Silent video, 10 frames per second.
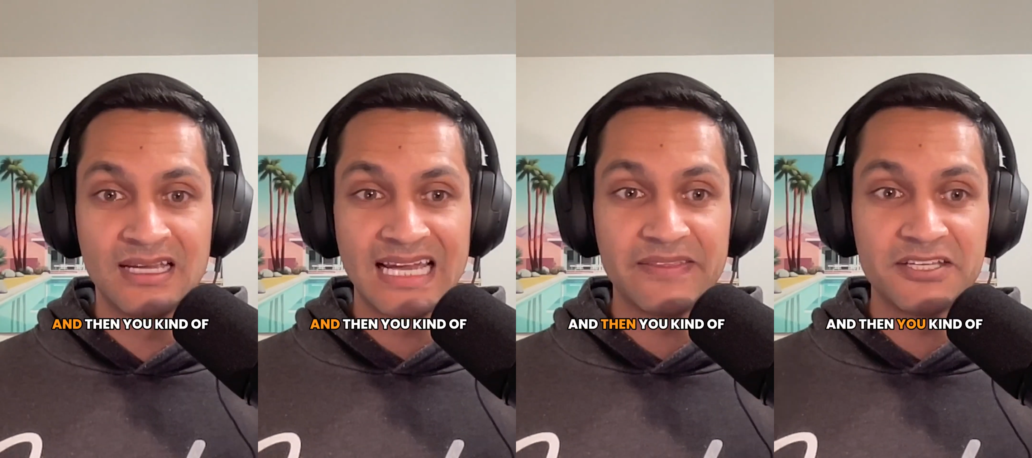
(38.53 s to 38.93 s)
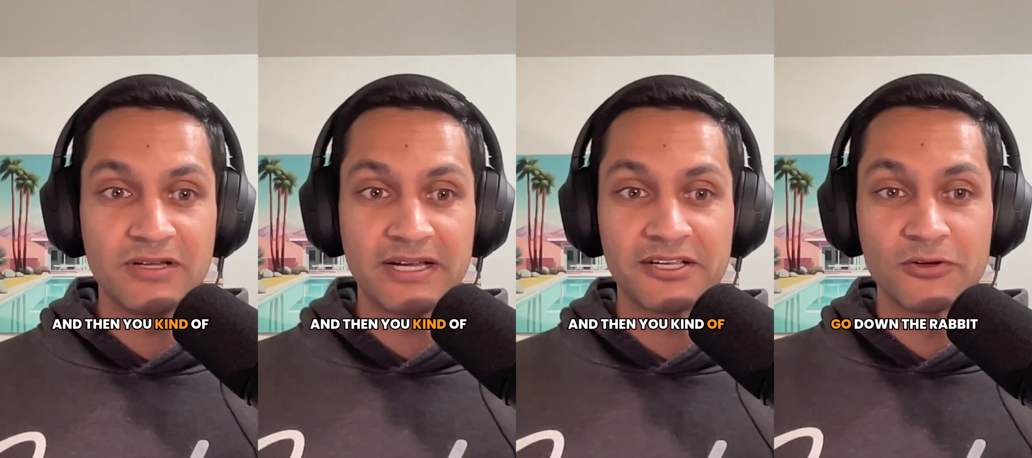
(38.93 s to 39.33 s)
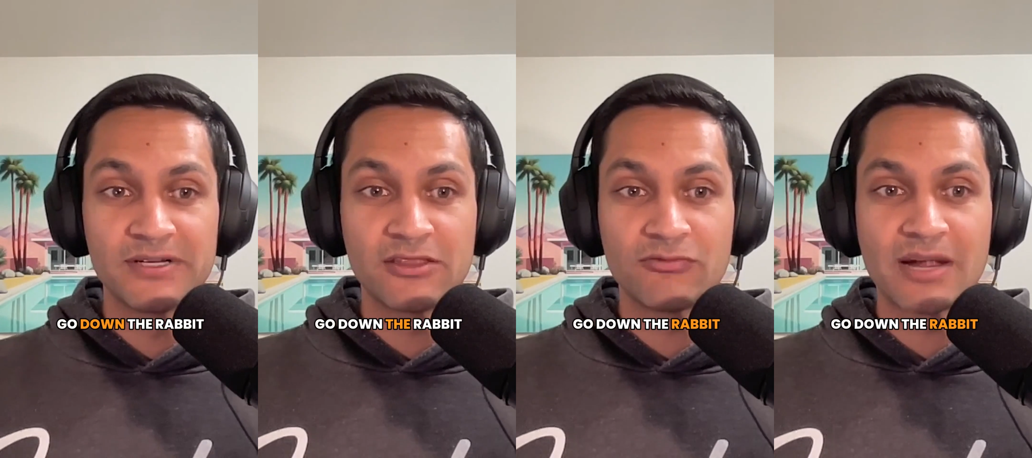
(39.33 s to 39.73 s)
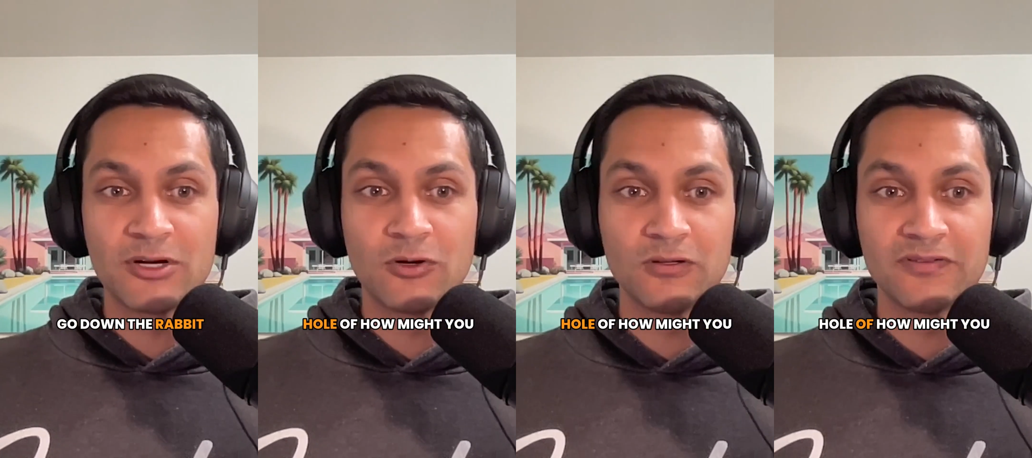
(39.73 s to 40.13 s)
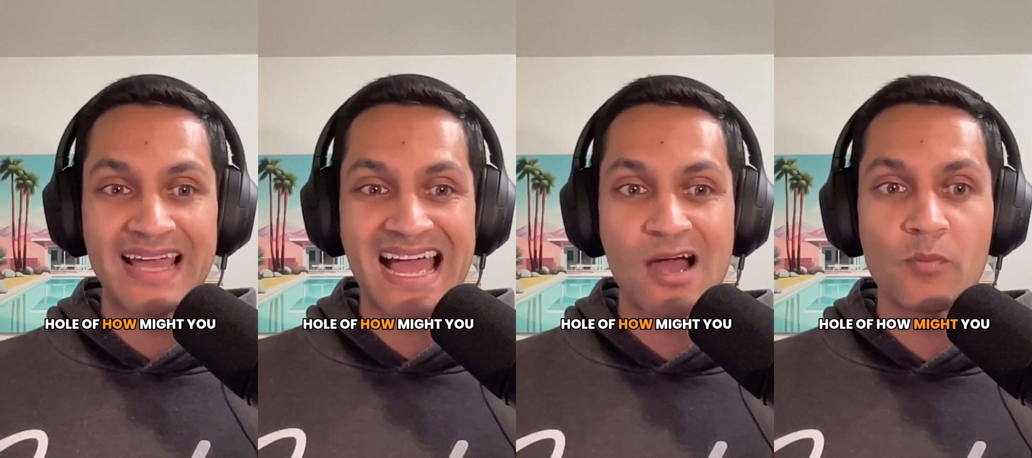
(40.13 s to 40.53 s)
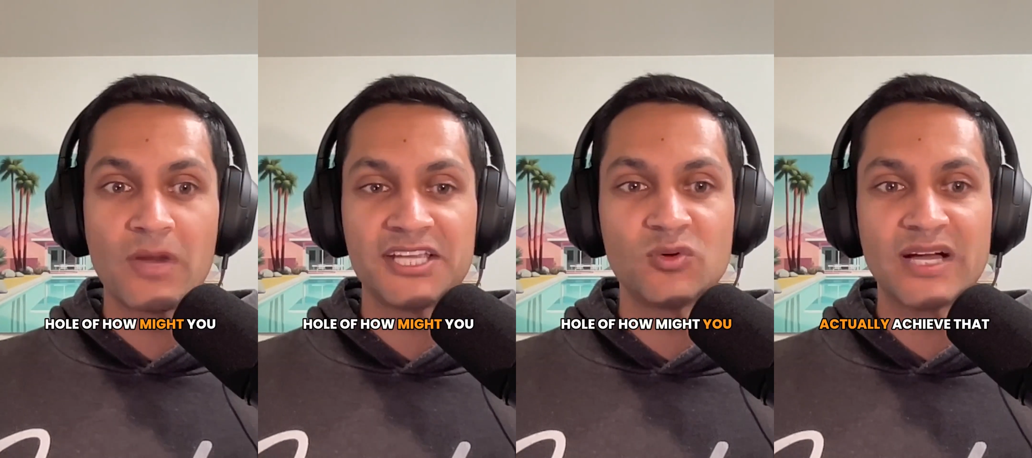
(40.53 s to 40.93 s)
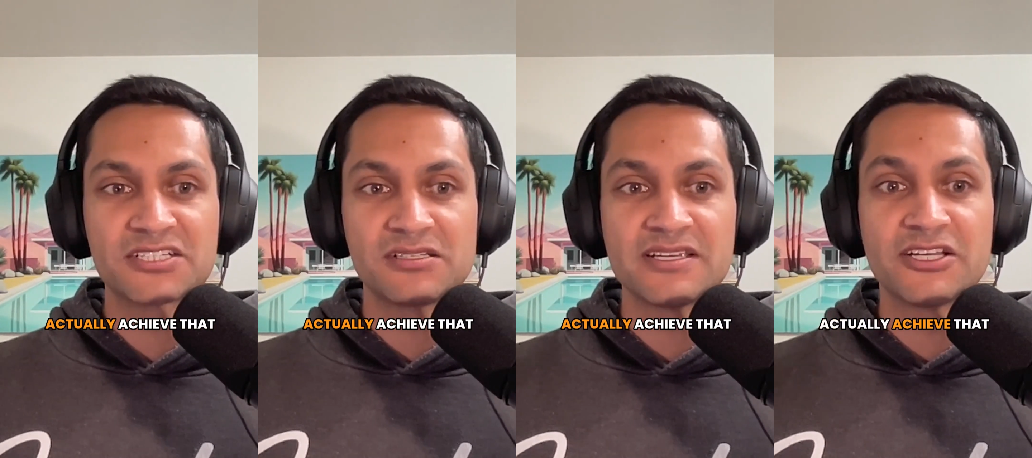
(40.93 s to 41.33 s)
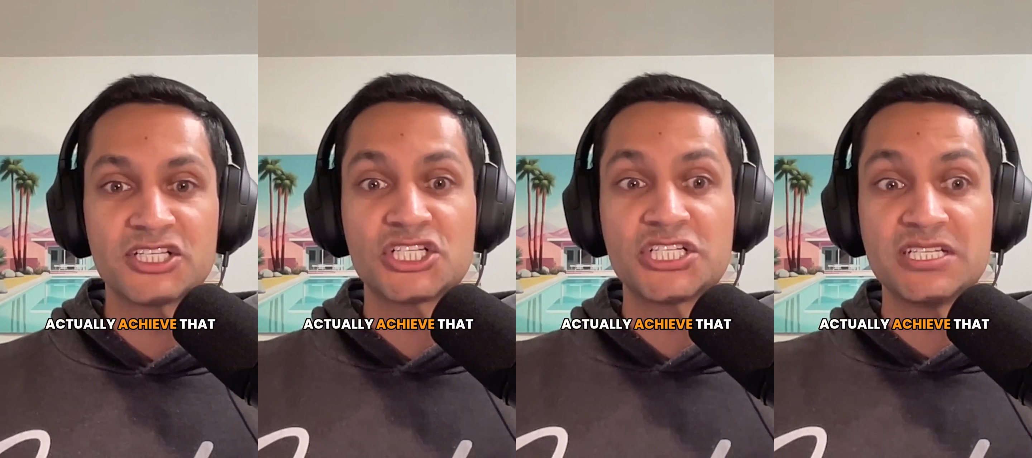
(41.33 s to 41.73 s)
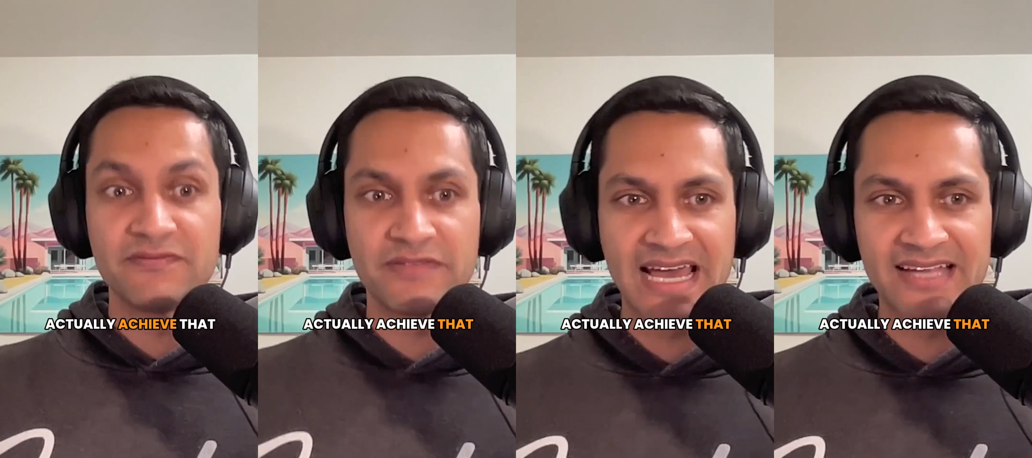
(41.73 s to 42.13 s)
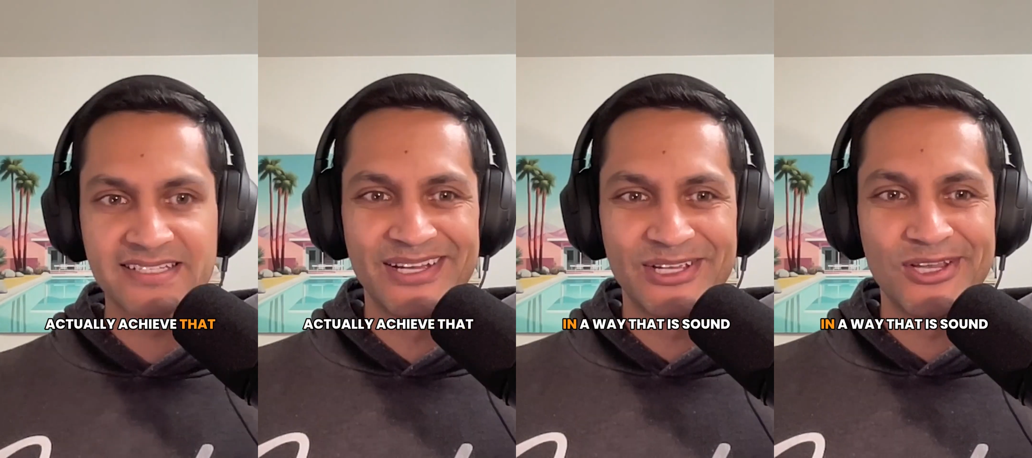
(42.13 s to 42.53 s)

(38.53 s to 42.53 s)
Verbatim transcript: and then you kind of go down the rabbit hole of how might you actually achieve that